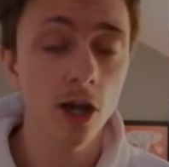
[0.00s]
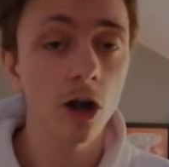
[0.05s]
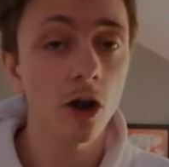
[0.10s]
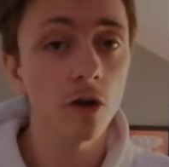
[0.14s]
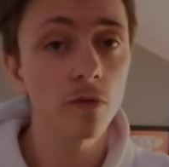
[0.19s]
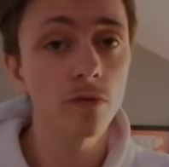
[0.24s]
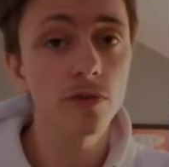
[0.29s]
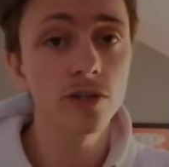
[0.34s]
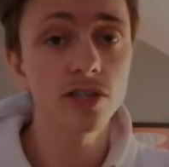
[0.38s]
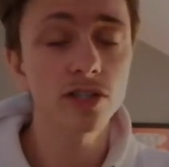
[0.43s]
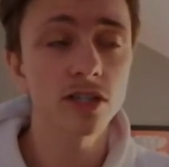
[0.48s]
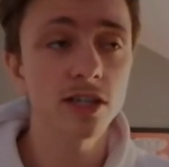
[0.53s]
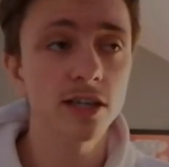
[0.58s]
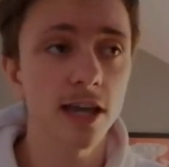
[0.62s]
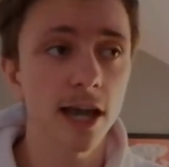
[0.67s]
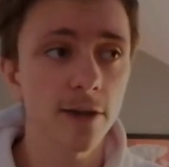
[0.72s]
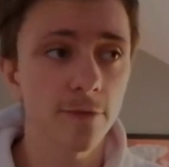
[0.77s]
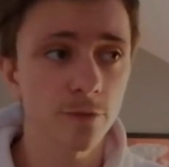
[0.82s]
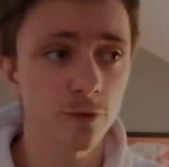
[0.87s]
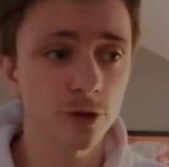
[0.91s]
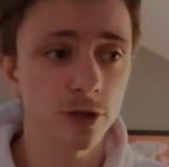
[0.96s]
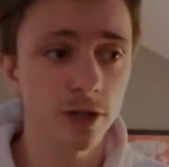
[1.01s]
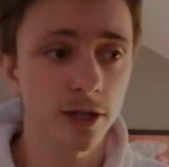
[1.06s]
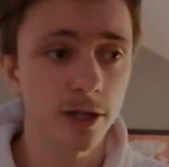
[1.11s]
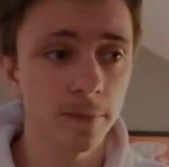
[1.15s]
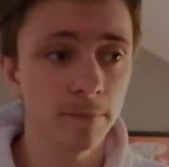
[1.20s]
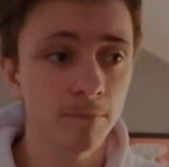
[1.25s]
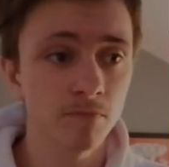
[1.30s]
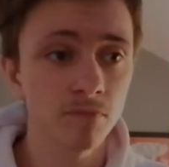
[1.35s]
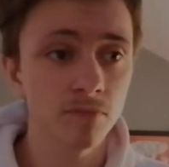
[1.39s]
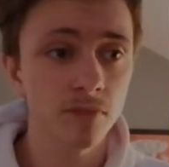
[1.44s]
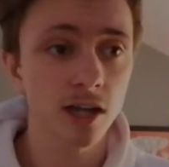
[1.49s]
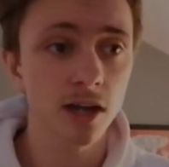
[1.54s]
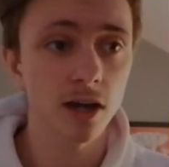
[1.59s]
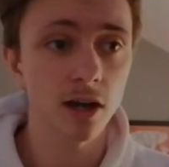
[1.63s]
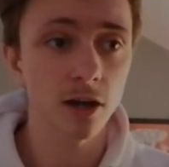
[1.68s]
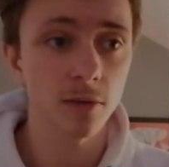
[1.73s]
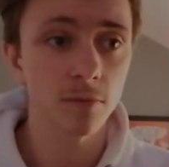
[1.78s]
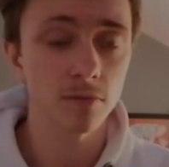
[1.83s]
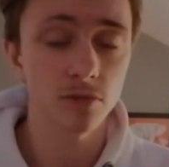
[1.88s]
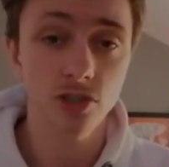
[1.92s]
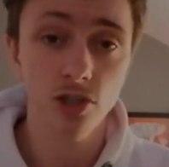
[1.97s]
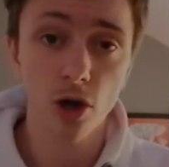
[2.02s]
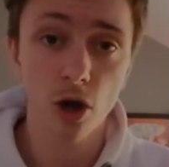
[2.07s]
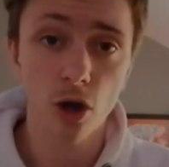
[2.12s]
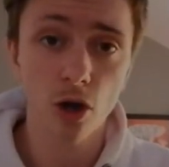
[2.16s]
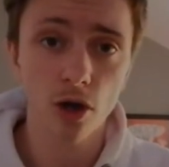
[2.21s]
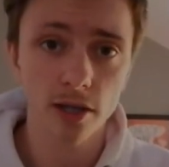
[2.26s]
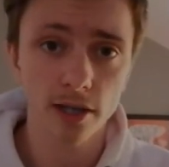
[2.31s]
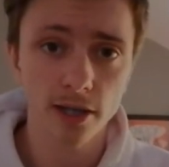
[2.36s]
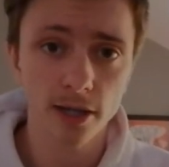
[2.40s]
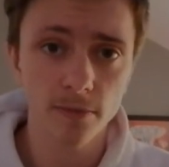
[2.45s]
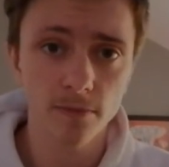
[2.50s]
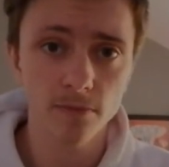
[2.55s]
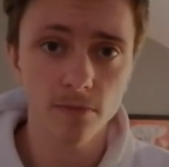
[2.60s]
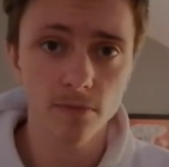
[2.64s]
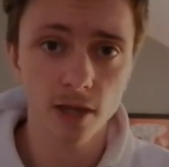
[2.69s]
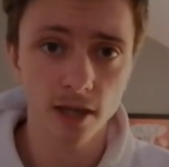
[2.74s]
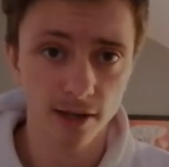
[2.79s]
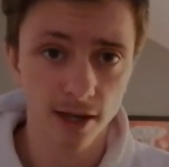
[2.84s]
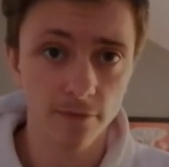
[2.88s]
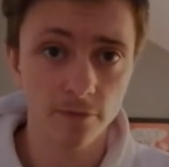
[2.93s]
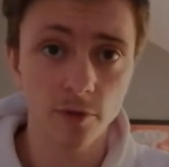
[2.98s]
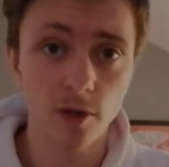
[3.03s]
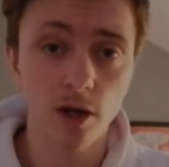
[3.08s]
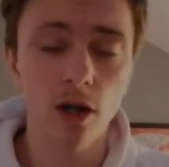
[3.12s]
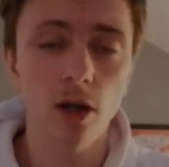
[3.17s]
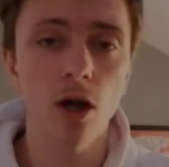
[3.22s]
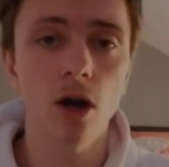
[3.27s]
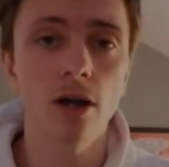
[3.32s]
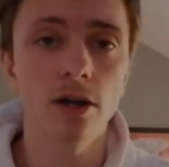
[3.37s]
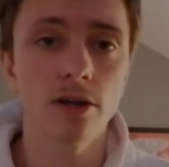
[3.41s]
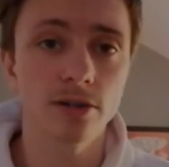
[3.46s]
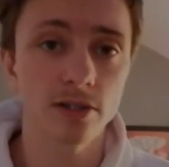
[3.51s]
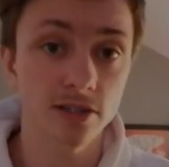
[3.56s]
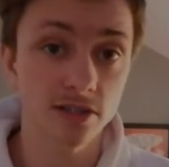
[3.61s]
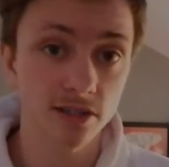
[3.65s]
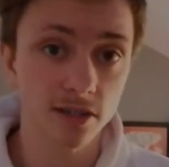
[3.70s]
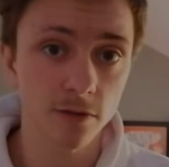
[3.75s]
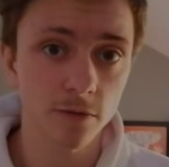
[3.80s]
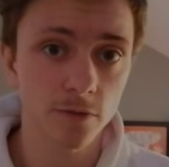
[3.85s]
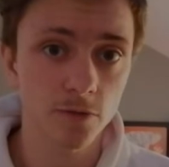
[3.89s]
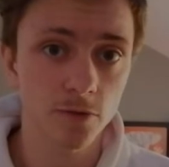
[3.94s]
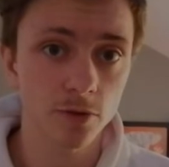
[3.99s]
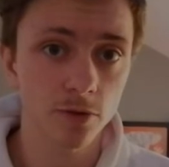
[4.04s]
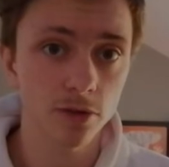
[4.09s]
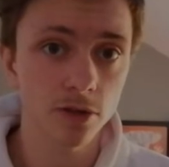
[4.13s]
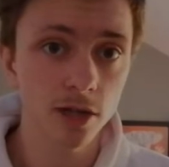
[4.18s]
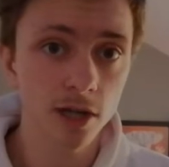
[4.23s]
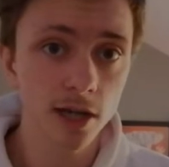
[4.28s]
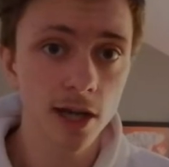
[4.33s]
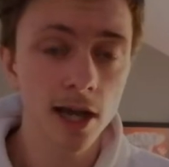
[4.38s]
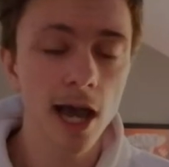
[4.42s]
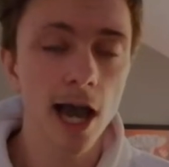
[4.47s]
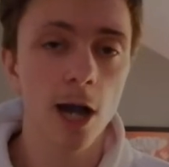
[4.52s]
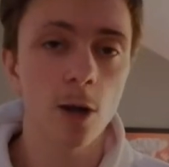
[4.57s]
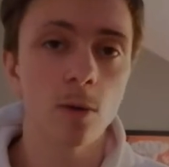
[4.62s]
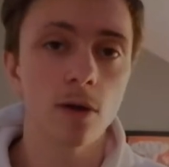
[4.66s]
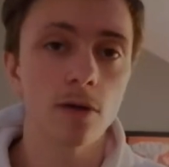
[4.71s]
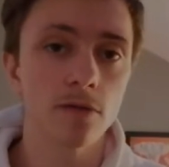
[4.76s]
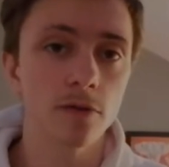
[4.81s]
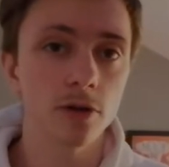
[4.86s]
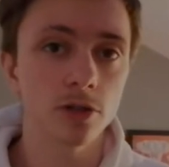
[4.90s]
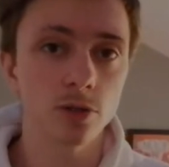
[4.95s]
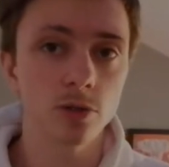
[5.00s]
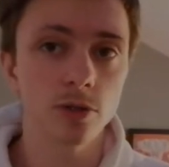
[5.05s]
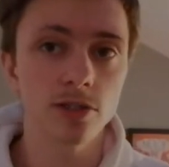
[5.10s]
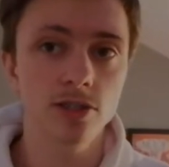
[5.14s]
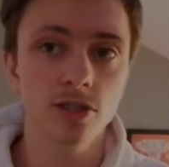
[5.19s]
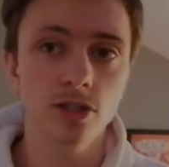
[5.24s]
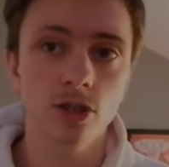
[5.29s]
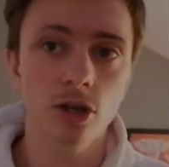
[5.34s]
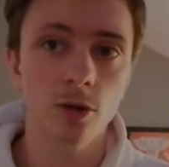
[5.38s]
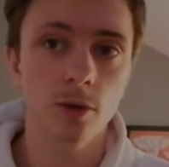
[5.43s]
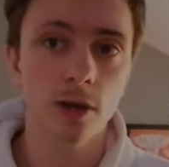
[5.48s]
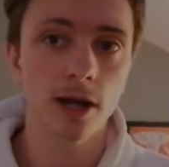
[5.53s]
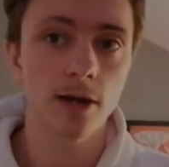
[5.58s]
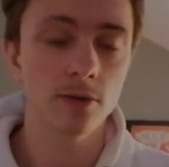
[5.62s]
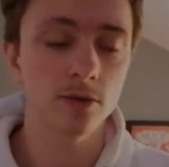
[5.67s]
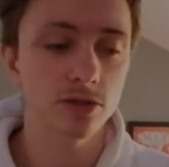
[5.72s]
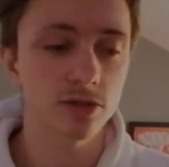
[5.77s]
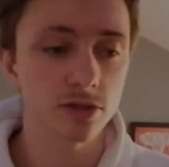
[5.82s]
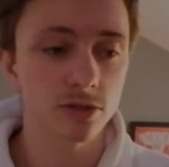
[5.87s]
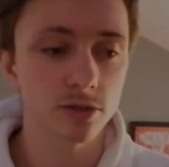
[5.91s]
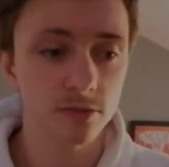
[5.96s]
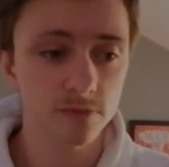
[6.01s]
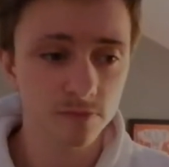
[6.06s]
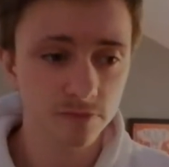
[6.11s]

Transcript: Obviously, every target and every client is different. However, you need to know how to